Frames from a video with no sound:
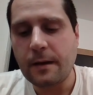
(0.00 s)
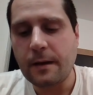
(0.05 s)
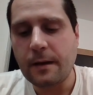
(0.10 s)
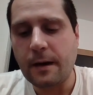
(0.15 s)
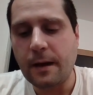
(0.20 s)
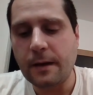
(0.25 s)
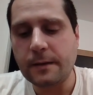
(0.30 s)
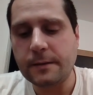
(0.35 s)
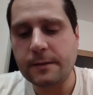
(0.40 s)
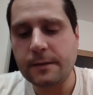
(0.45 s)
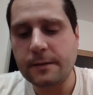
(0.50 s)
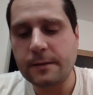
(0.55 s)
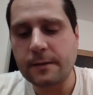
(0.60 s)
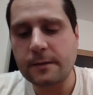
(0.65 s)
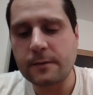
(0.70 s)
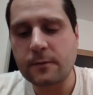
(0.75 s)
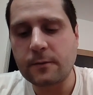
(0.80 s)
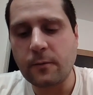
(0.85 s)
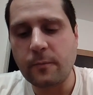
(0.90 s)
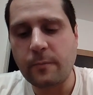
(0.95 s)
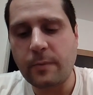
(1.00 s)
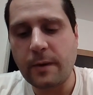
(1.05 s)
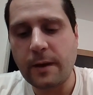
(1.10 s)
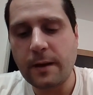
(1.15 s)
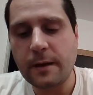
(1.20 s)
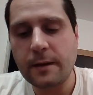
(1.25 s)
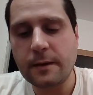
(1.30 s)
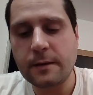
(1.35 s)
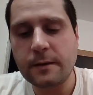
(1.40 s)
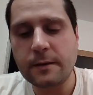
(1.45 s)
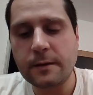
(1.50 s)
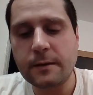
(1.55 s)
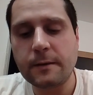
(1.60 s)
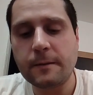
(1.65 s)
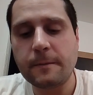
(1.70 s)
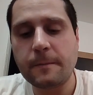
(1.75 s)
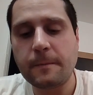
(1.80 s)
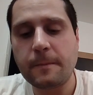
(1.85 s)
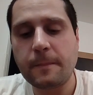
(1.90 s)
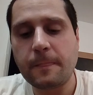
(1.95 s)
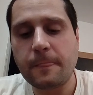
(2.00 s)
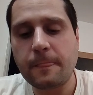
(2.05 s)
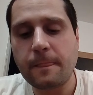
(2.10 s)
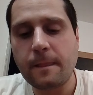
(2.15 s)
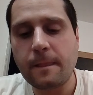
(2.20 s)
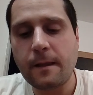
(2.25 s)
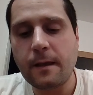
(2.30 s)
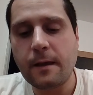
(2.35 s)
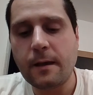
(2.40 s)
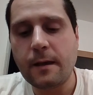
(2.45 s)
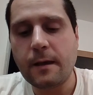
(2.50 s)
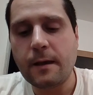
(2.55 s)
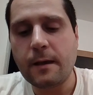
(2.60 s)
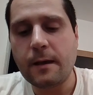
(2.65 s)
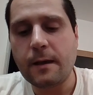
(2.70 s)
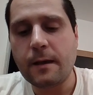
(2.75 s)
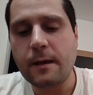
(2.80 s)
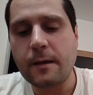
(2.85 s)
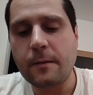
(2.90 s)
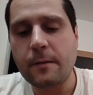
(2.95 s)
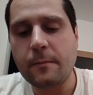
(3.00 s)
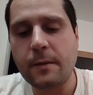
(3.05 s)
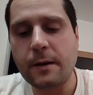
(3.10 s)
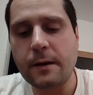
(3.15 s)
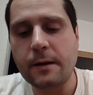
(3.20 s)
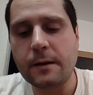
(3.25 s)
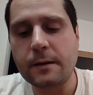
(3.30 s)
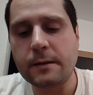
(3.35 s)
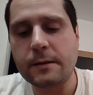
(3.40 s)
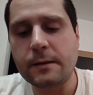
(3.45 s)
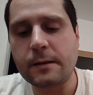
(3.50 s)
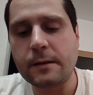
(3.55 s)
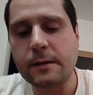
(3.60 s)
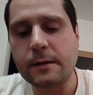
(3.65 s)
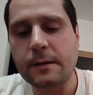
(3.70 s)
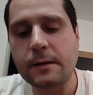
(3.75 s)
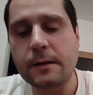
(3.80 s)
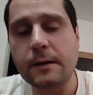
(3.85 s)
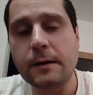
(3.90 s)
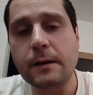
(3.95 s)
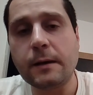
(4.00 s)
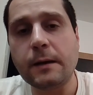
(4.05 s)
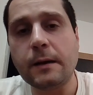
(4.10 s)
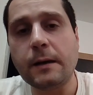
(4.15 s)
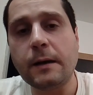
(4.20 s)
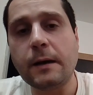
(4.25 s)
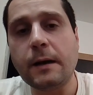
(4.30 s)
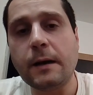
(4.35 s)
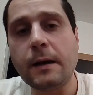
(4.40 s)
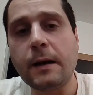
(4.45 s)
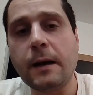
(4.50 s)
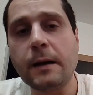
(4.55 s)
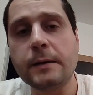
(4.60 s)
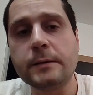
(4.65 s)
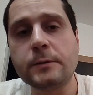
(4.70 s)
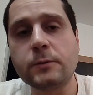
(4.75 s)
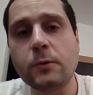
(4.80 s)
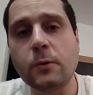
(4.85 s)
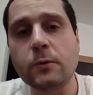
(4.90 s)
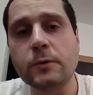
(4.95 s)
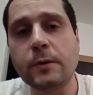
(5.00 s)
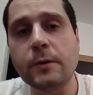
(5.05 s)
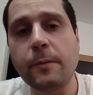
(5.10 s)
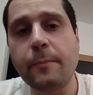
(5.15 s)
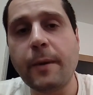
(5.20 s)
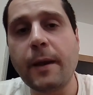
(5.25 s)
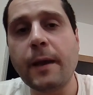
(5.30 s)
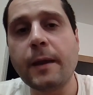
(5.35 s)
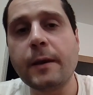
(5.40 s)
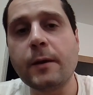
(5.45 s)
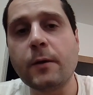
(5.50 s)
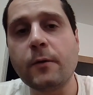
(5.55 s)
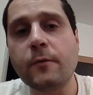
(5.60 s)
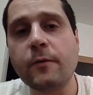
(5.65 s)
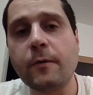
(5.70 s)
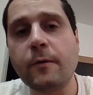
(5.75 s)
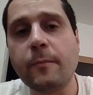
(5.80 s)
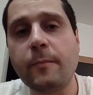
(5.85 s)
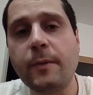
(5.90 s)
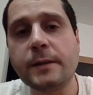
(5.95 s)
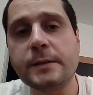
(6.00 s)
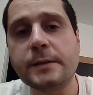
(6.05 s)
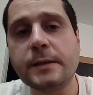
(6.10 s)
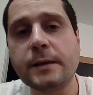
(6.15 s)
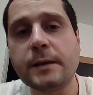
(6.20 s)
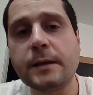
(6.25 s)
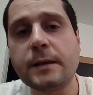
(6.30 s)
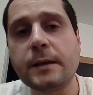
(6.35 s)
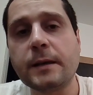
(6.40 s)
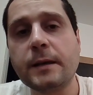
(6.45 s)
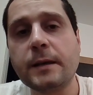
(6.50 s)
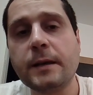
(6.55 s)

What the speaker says: I didn't complain, but I taught the pain of a blessing